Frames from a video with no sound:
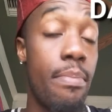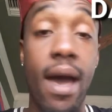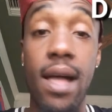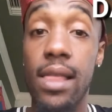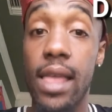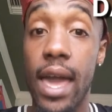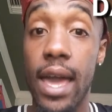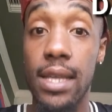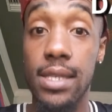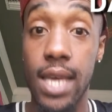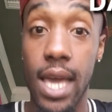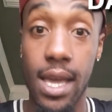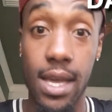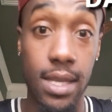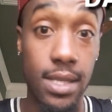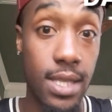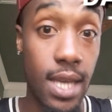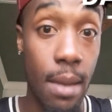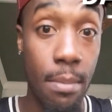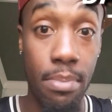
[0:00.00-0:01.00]
ballet, take
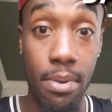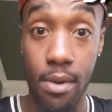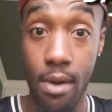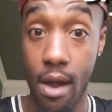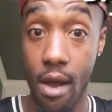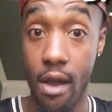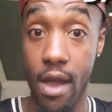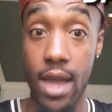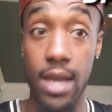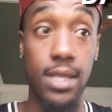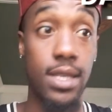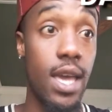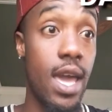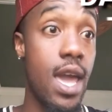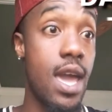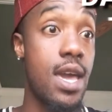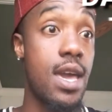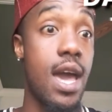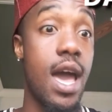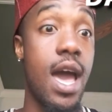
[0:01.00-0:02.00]
contemporary,
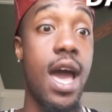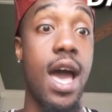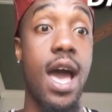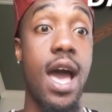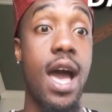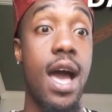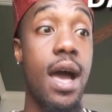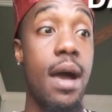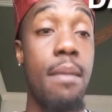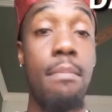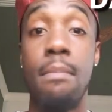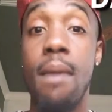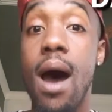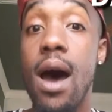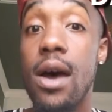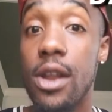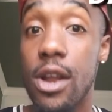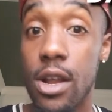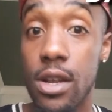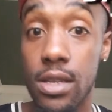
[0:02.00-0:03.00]
take
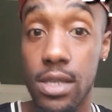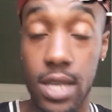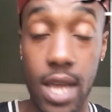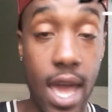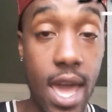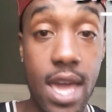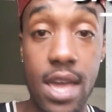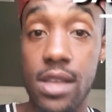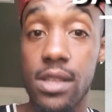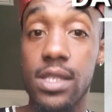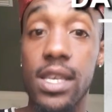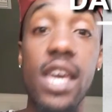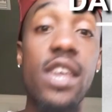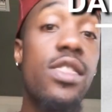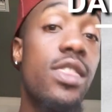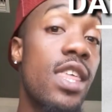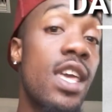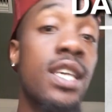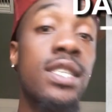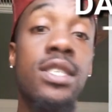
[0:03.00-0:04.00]
modern, take
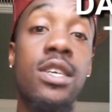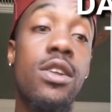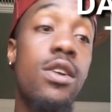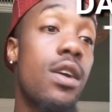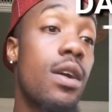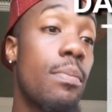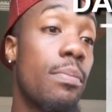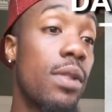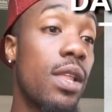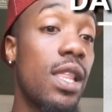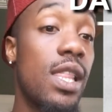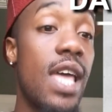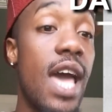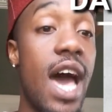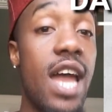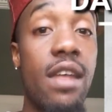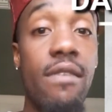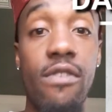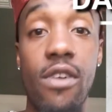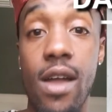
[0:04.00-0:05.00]
things that are completely
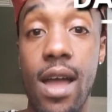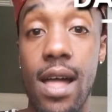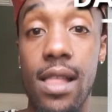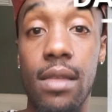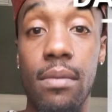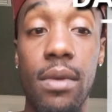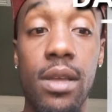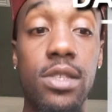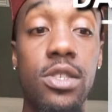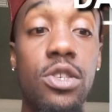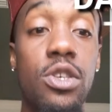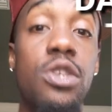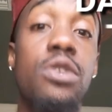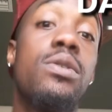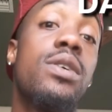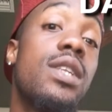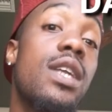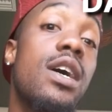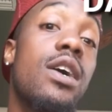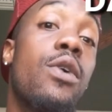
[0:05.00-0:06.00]
out of your element, so you
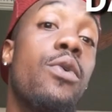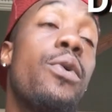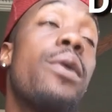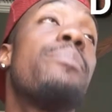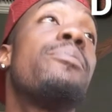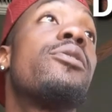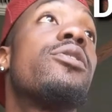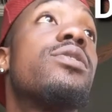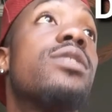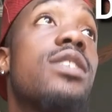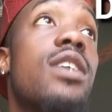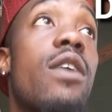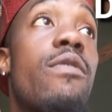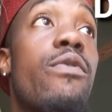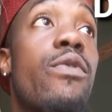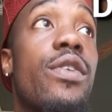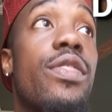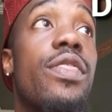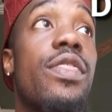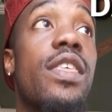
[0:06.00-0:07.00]
can equip yourself
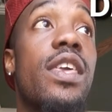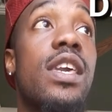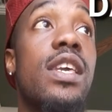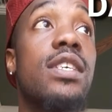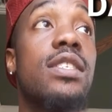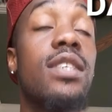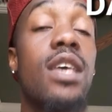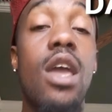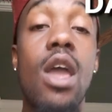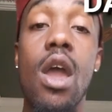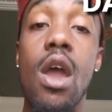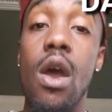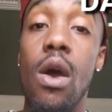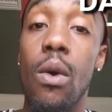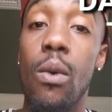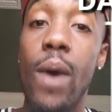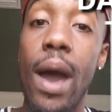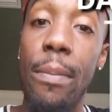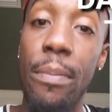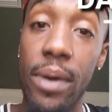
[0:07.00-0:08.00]
with these
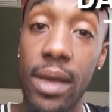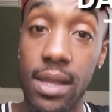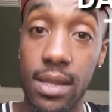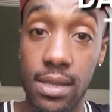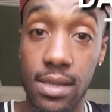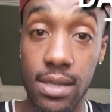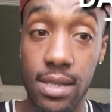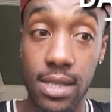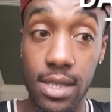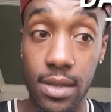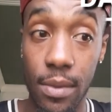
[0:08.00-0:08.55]
weapons